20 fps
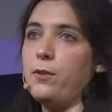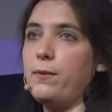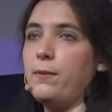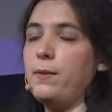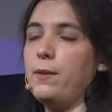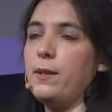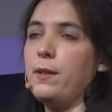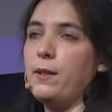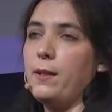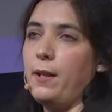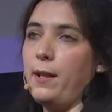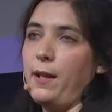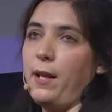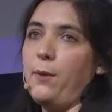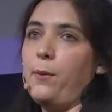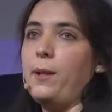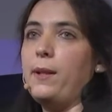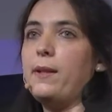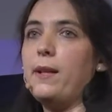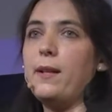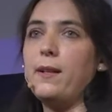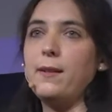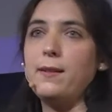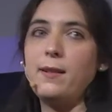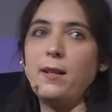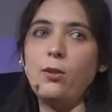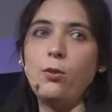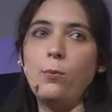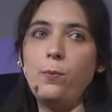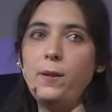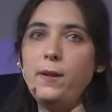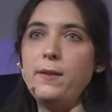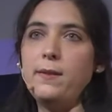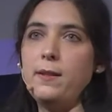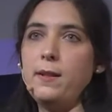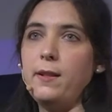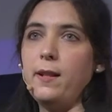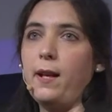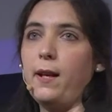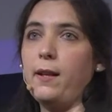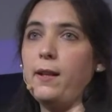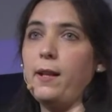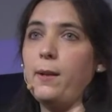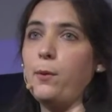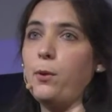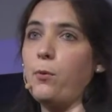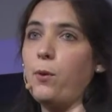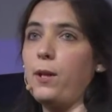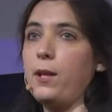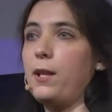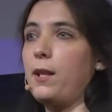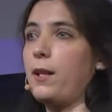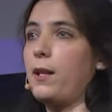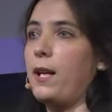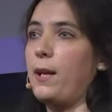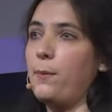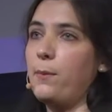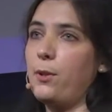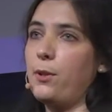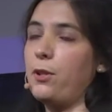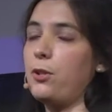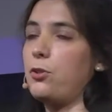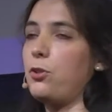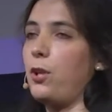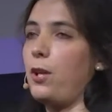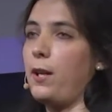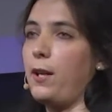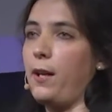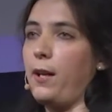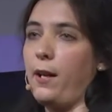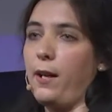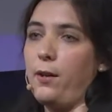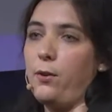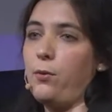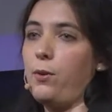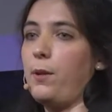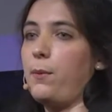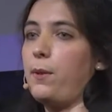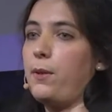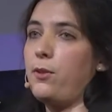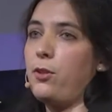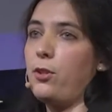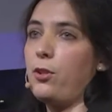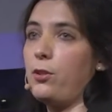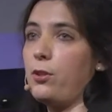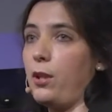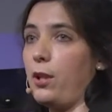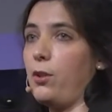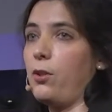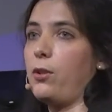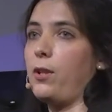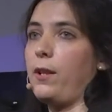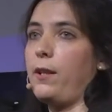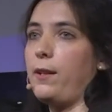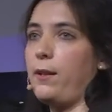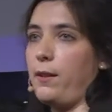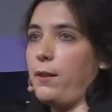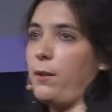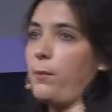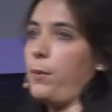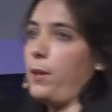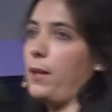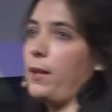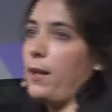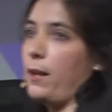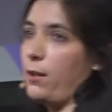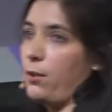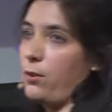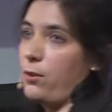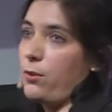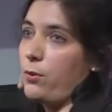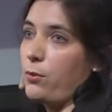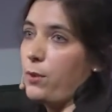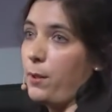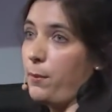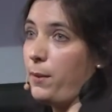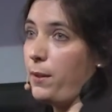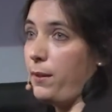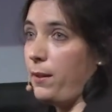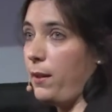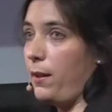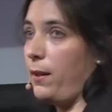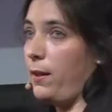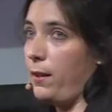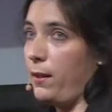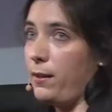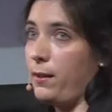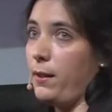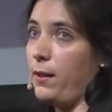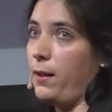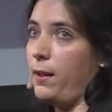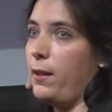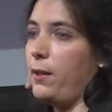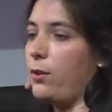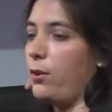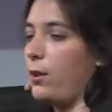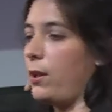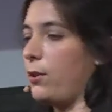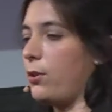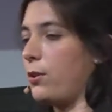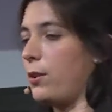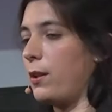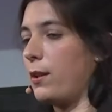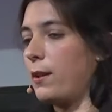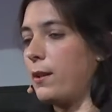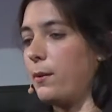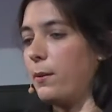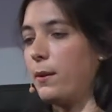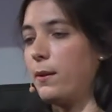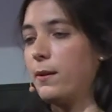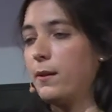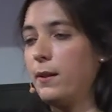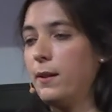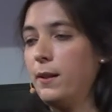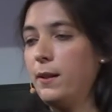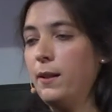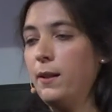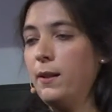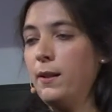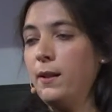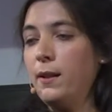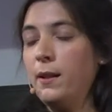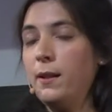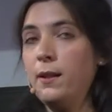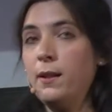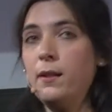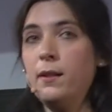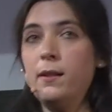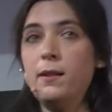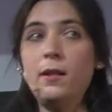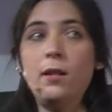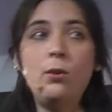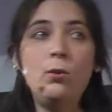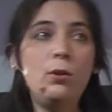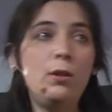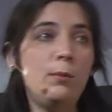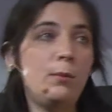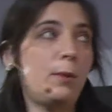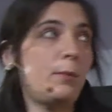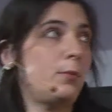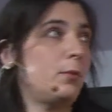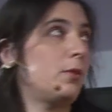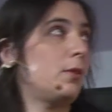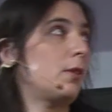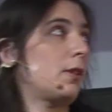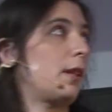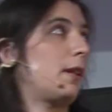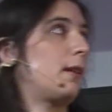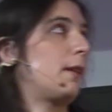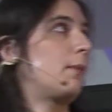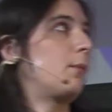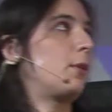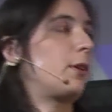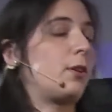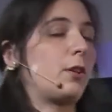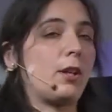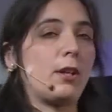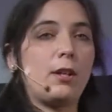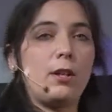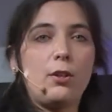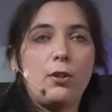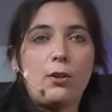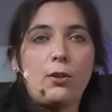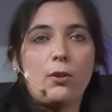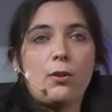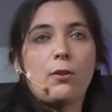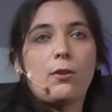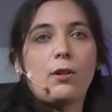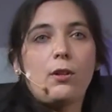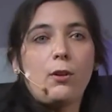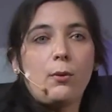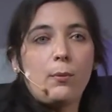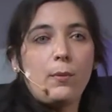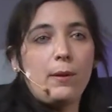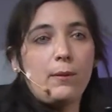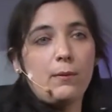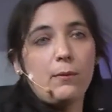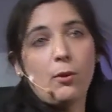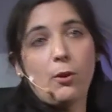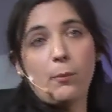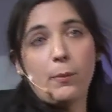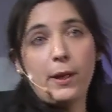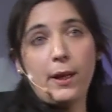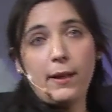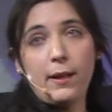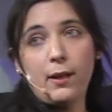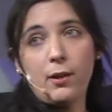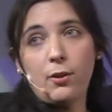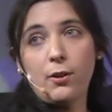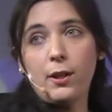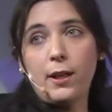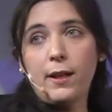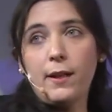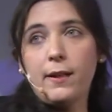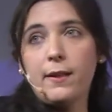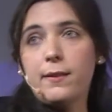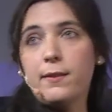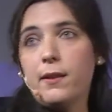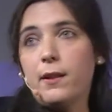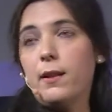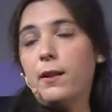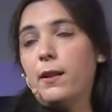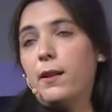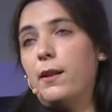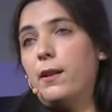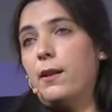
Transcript: It would be great to avoid duplicity. If I have to make a change in a version, I will have to replicate in all the other KBs. And the last point that I want to